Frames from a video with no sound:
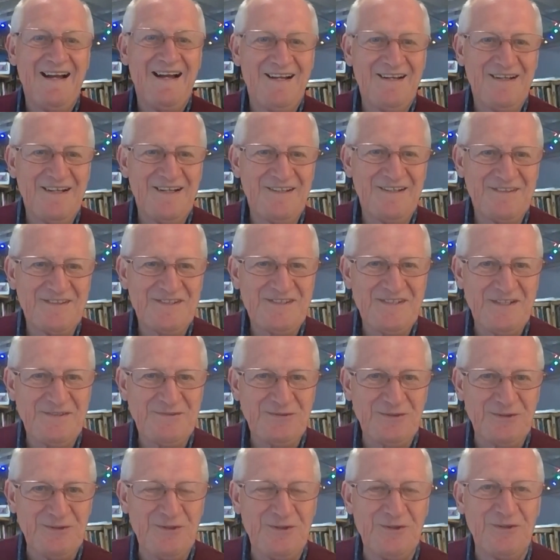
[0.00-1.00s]
uh, at the central
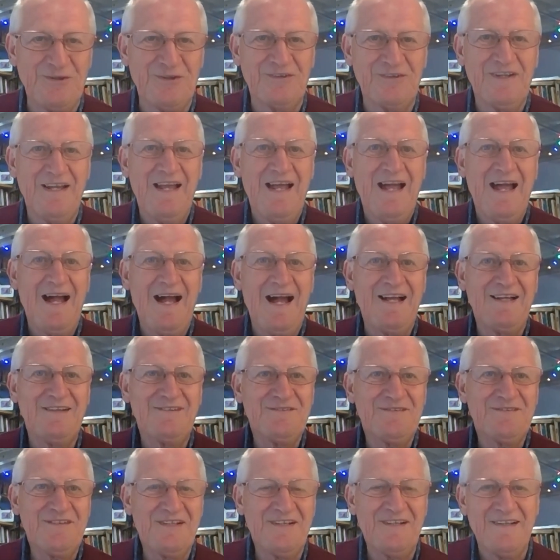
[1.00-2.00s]
hall
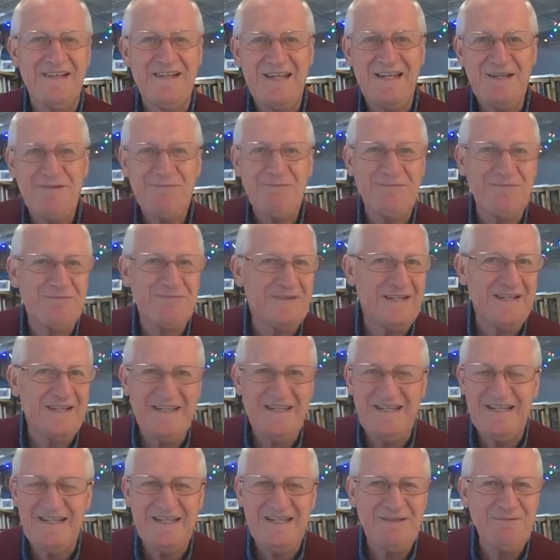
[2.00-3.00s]
and uh, if
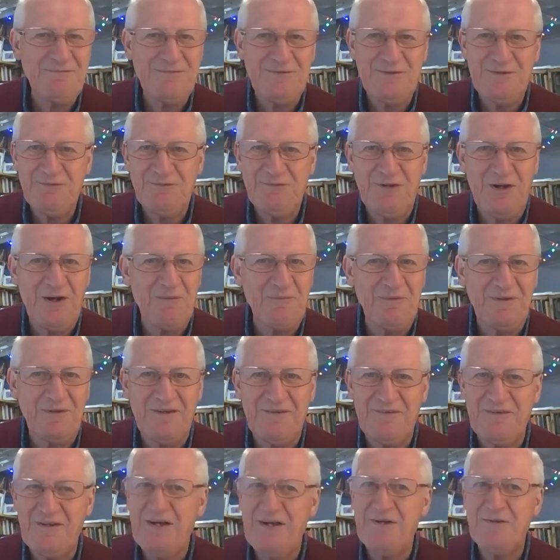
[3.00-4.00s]
if you've got one
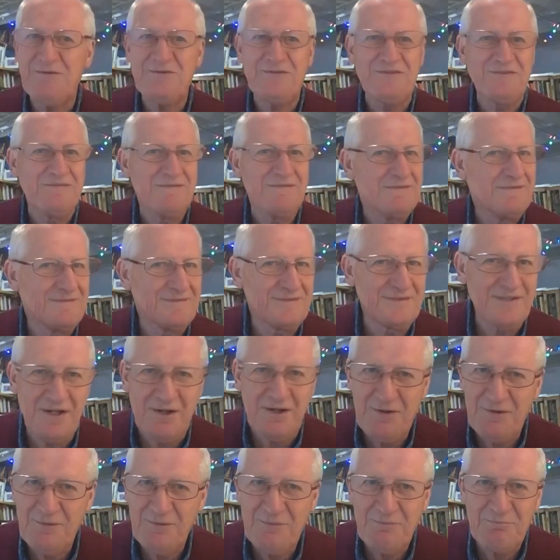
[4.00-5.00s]
of those
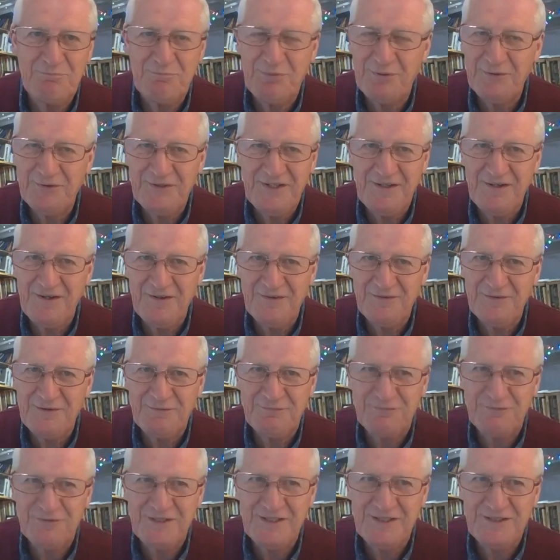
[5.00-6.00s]
don't put it on the
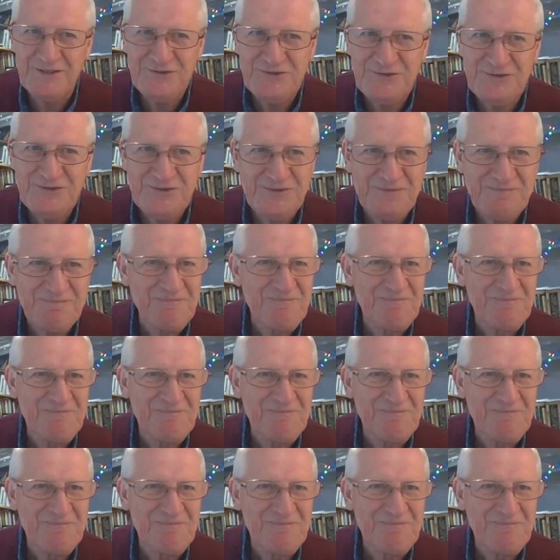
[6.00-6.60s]
fridge